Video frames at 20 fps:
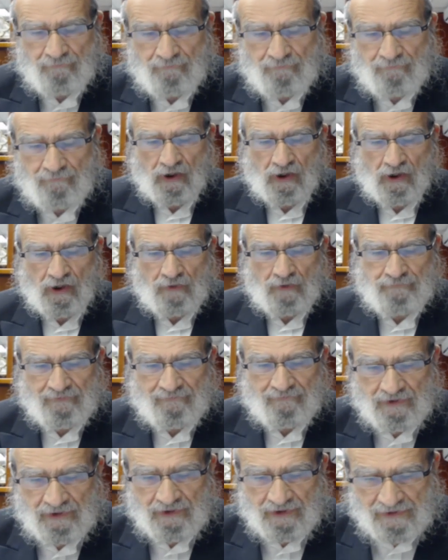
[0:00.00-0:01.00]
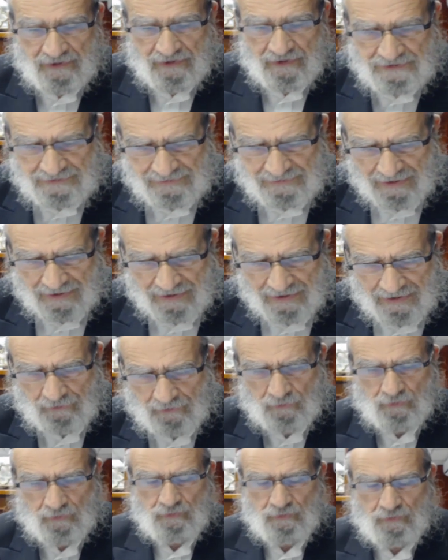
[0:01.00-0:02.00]
Ba his
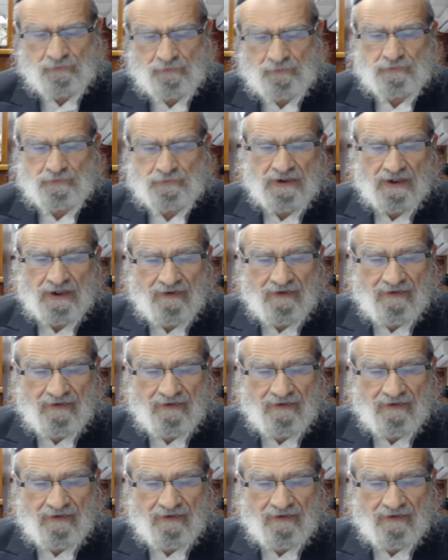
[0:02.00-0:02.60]
ischalkus.